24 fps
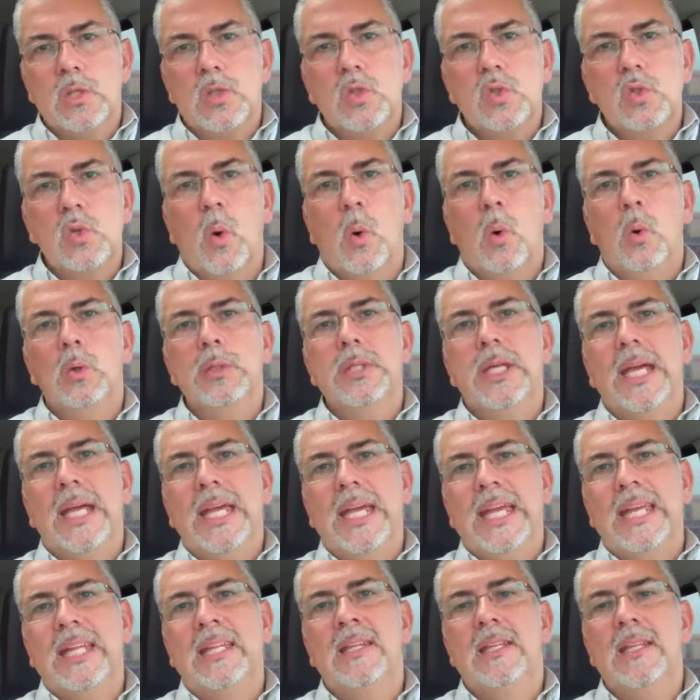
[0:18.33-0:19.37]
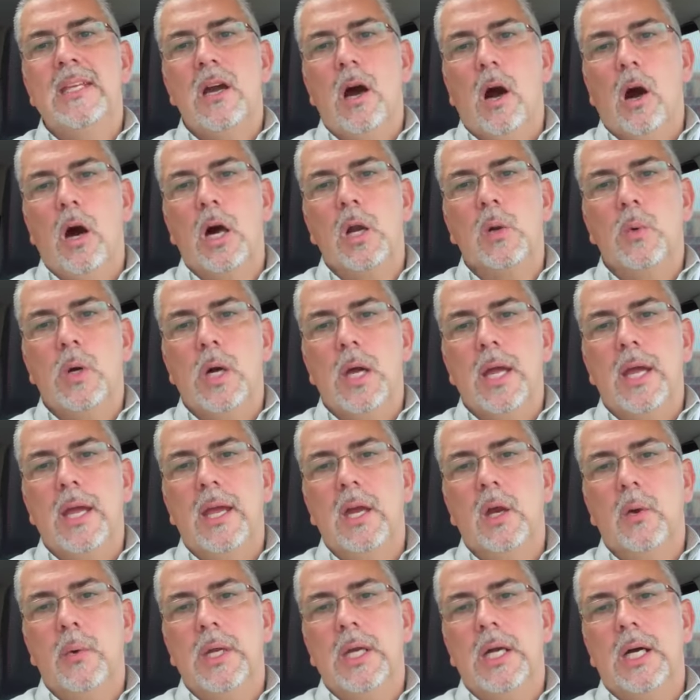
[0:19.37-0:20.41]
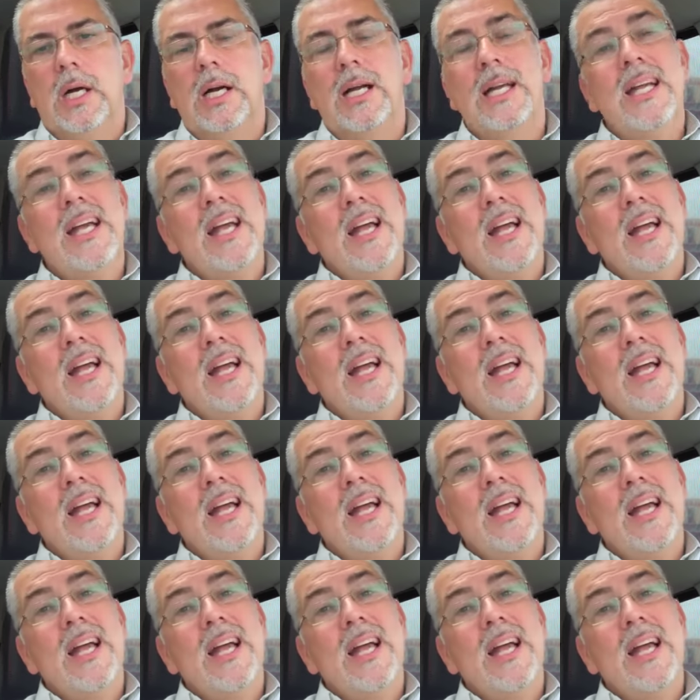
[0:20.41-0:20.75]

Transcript: sold in the Ottawa area.